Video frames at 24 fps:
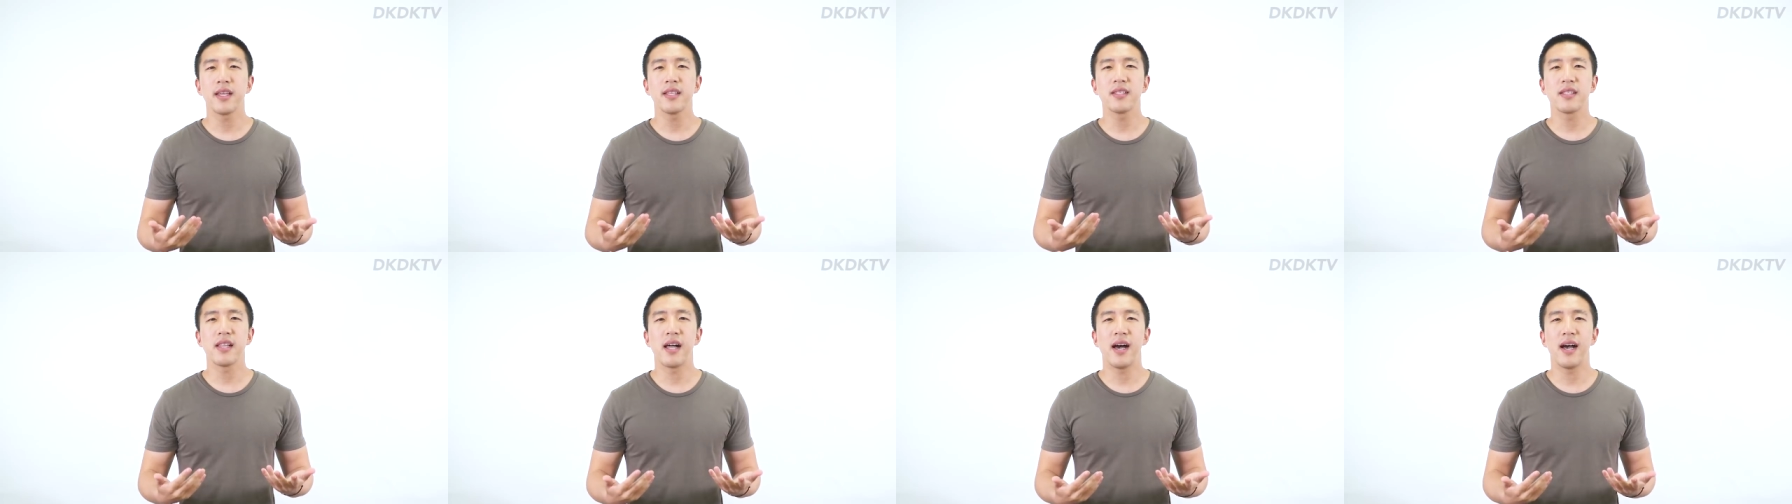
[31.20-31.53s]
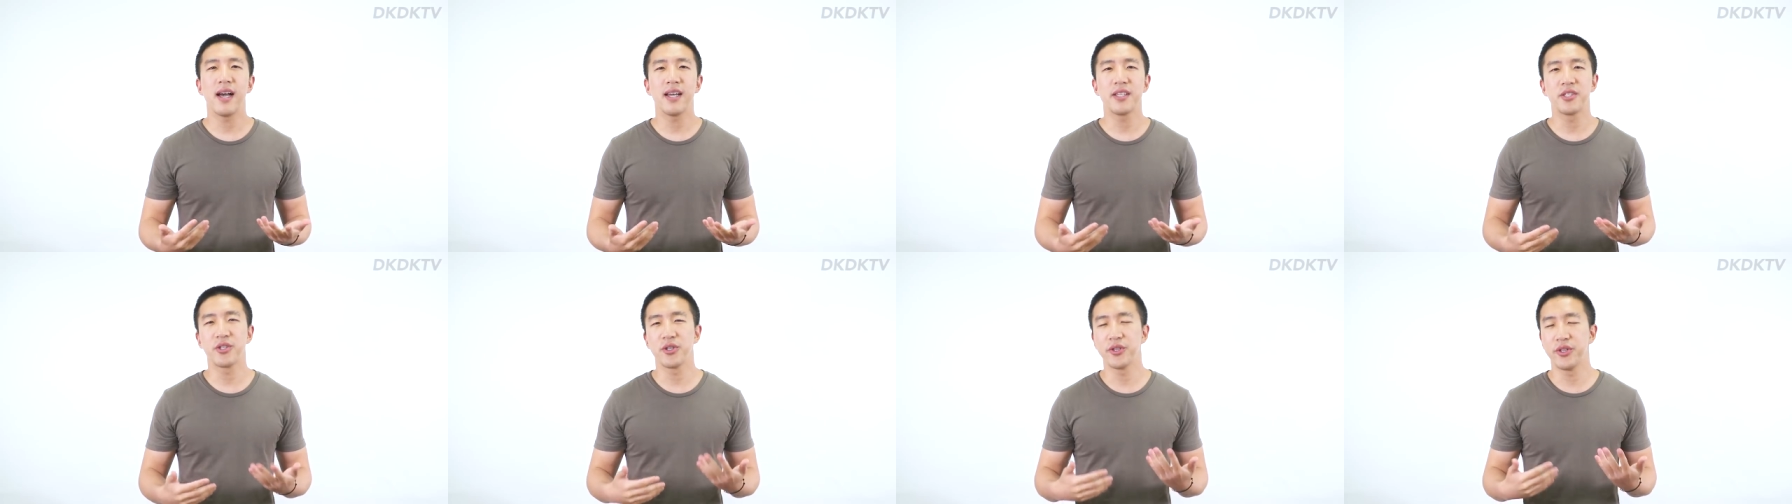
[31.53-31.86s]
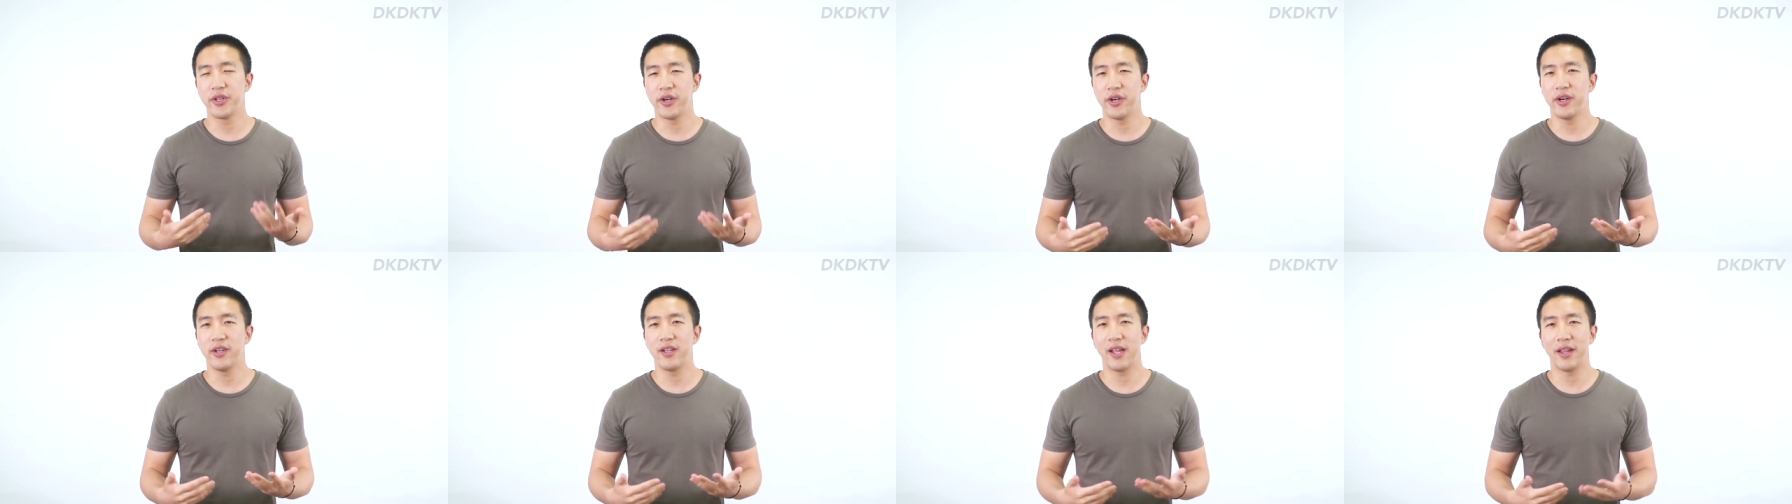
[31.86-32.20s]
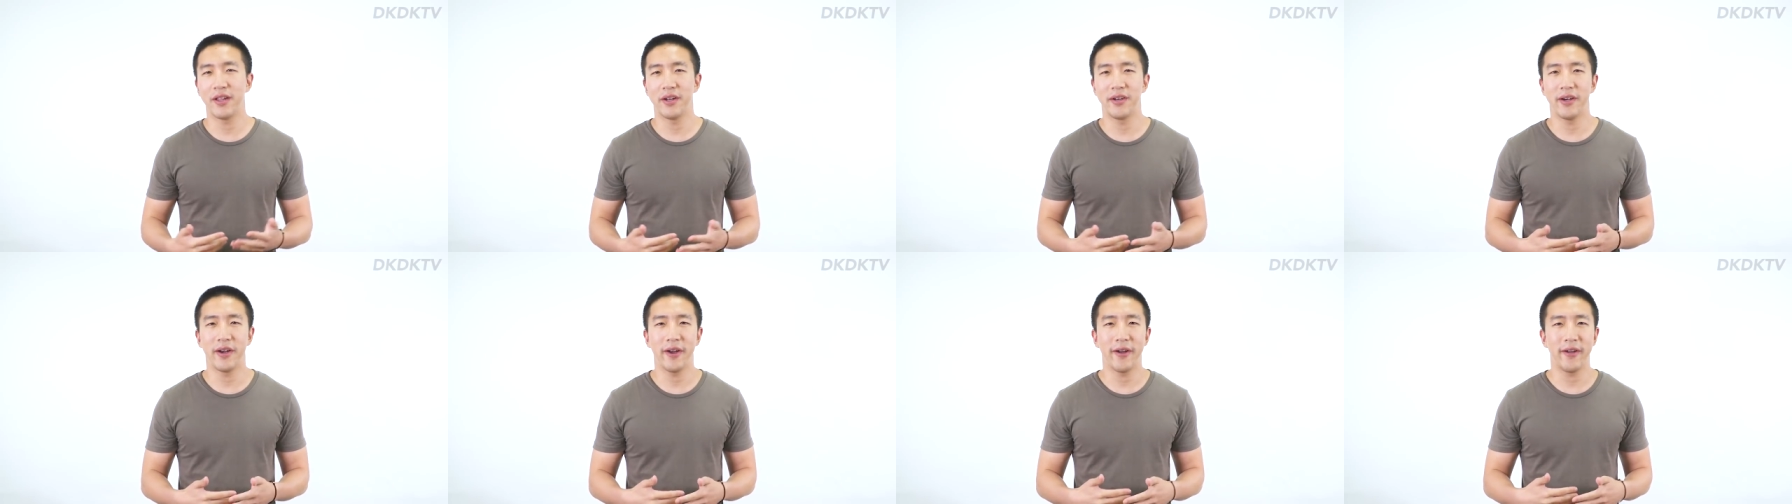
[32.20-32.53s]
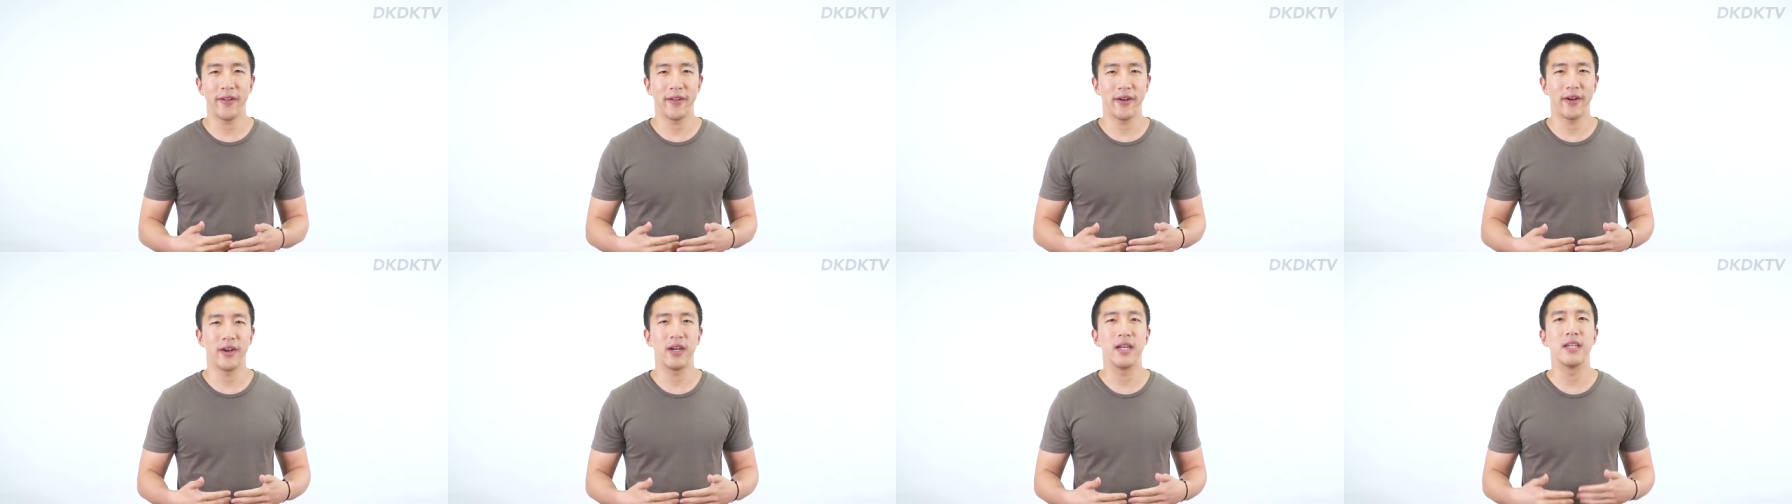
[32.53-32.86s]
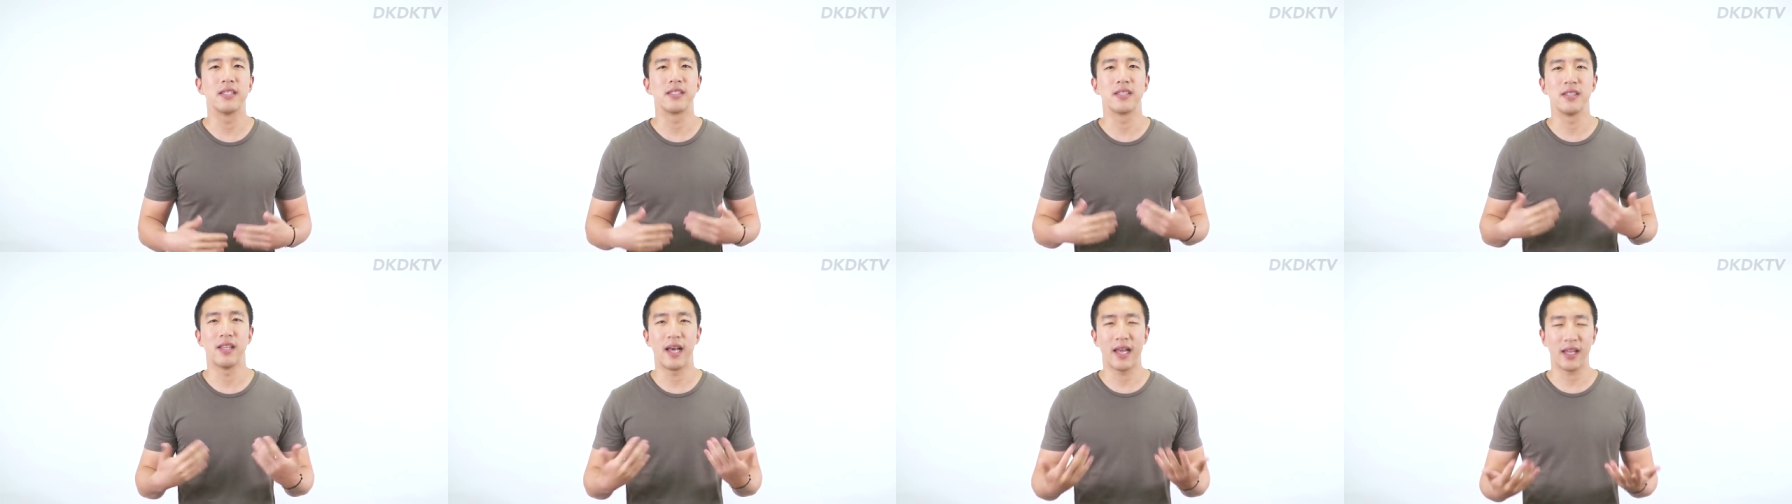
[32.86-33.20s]
these lines, you learn that the narrator
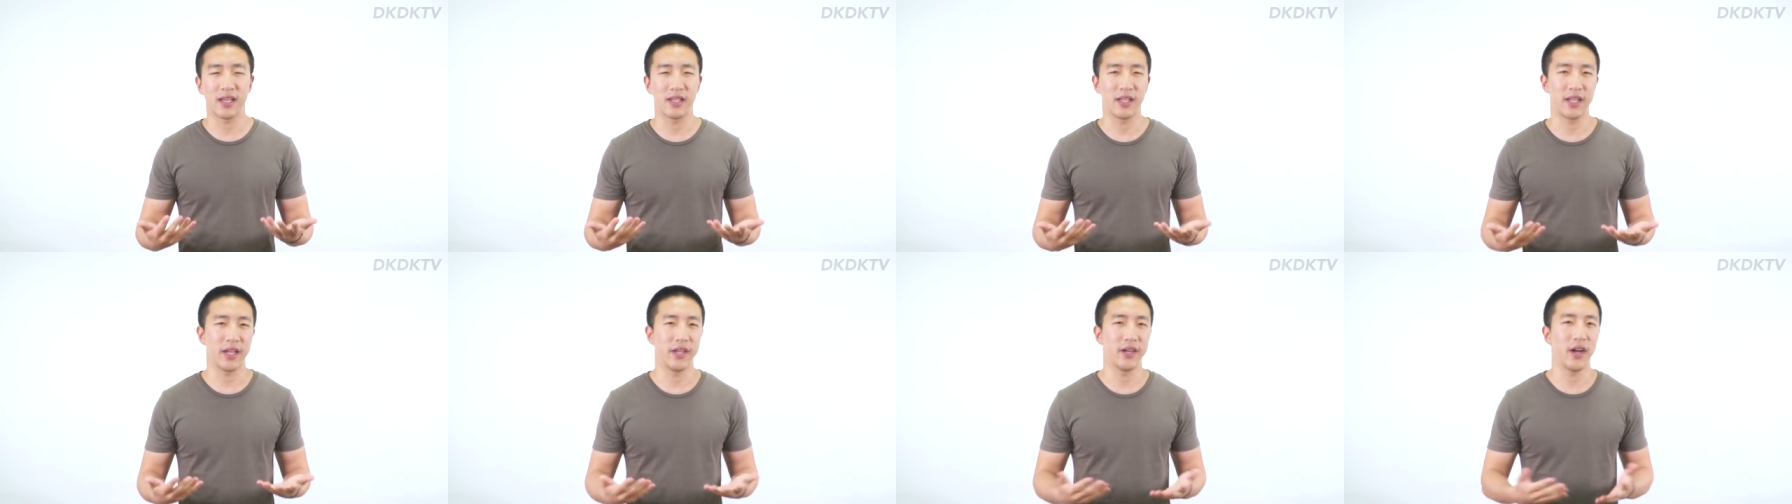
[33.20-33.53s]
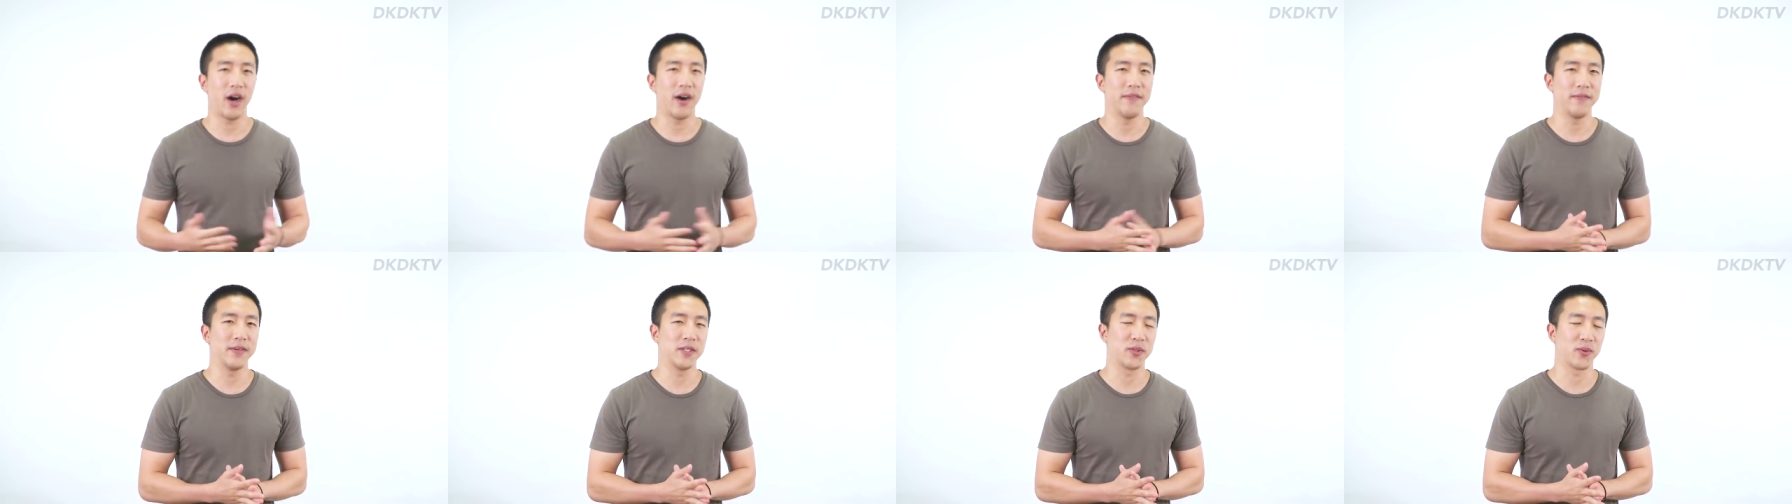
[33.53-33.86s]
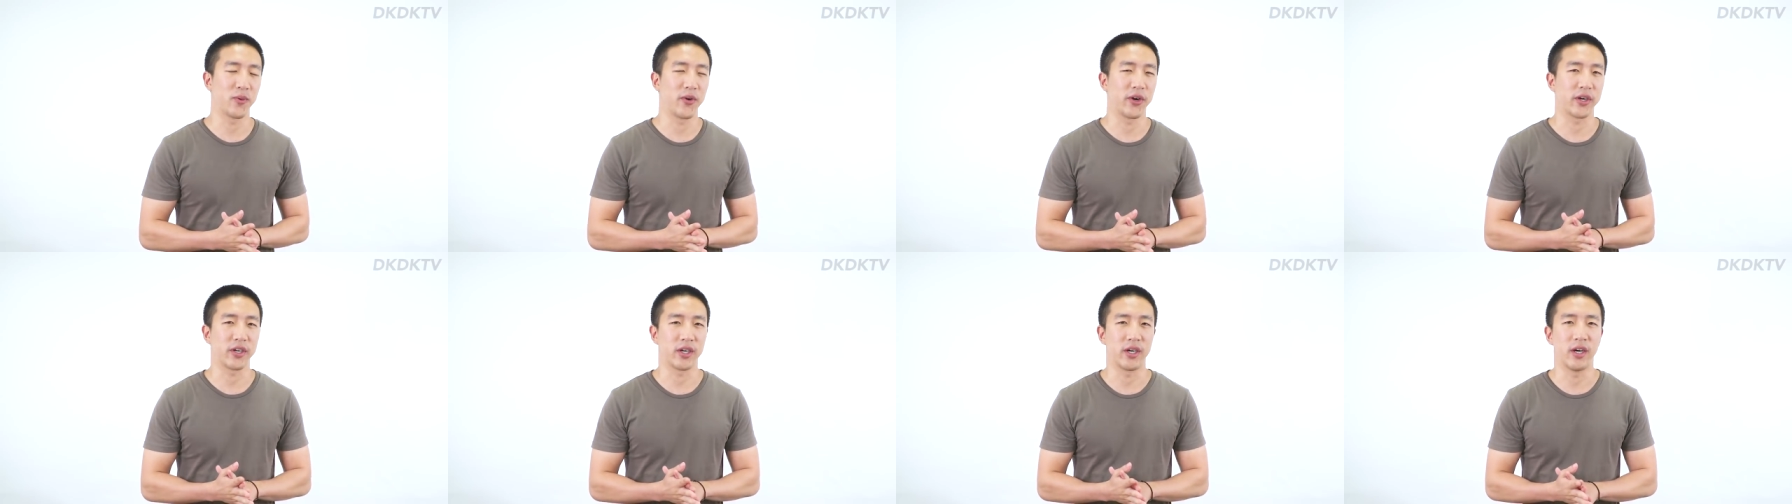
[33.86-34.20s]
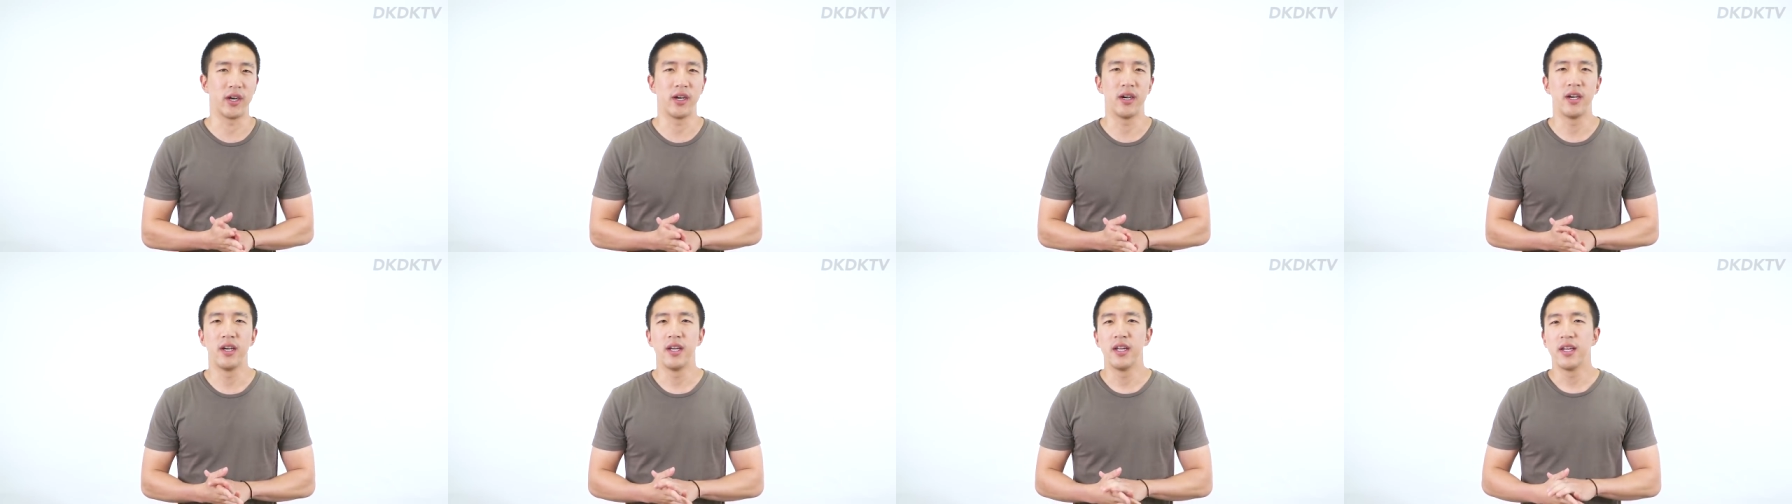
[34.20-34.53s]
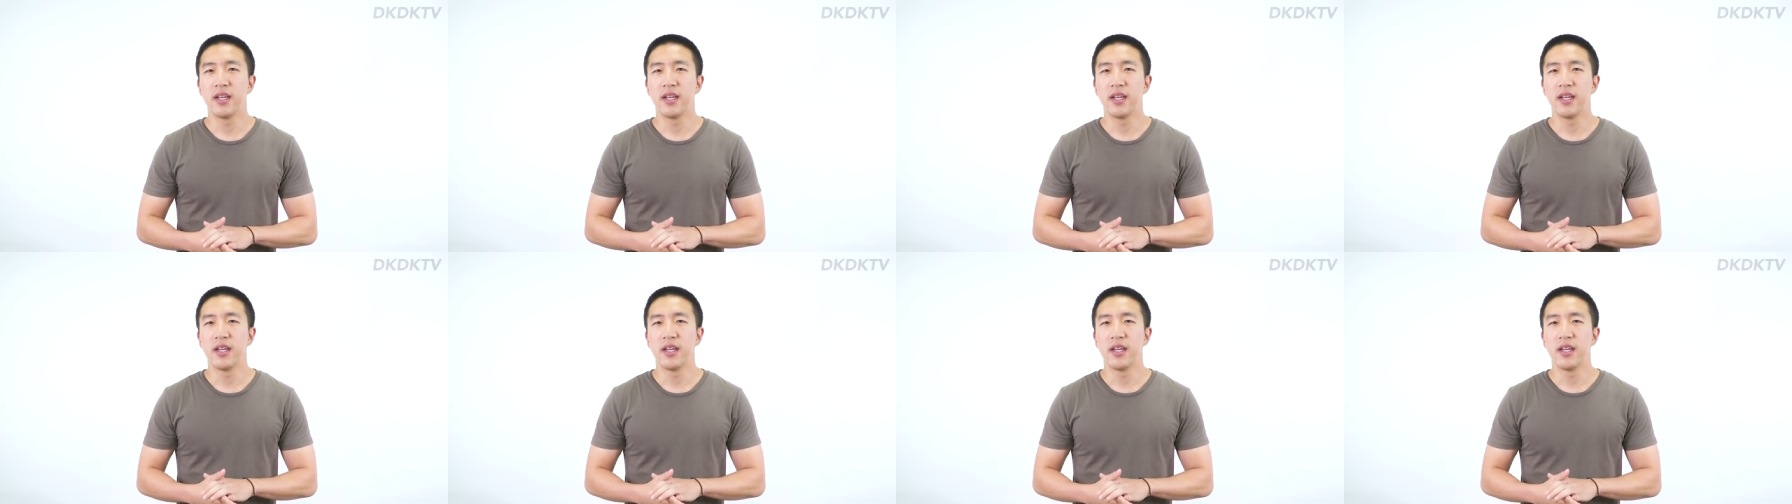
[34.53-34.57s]
is likely an office worker.